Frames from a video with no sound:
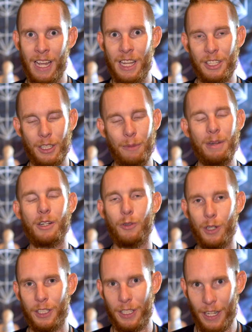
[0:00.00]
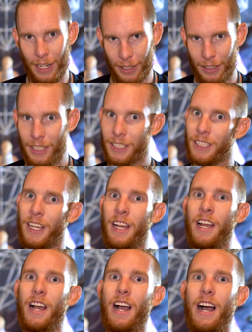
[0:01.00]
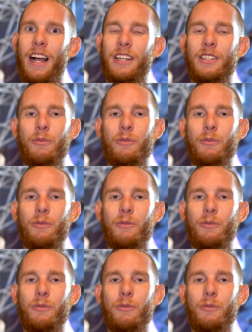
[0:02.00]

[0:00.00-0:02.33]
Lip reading: It's going to be Chris Douglas, because